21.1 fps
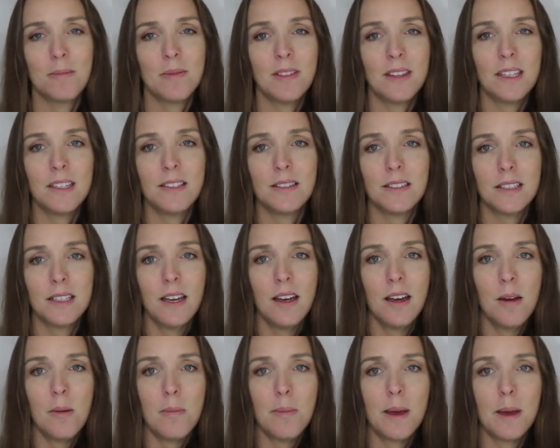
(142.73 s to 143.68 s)
these
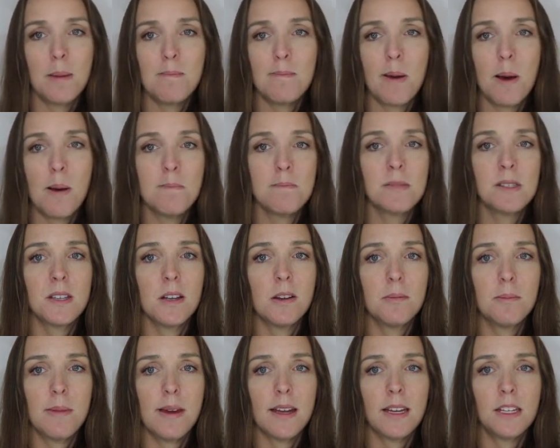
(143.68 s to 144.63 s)
big bumps
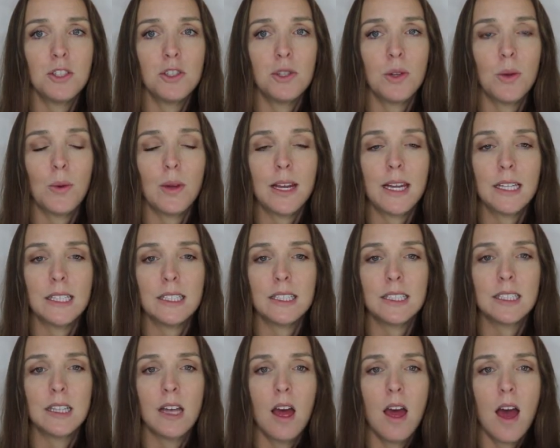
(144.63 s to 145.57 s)
on my
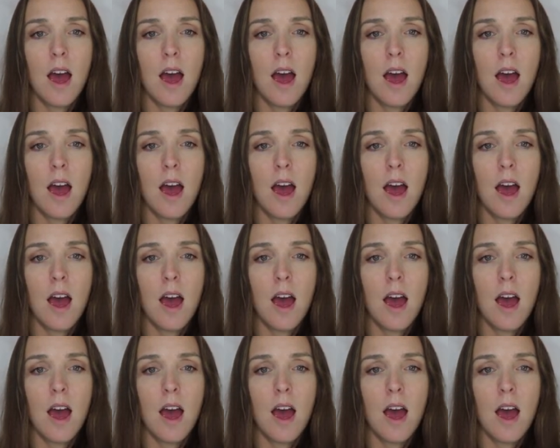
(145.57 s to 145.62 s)
joints.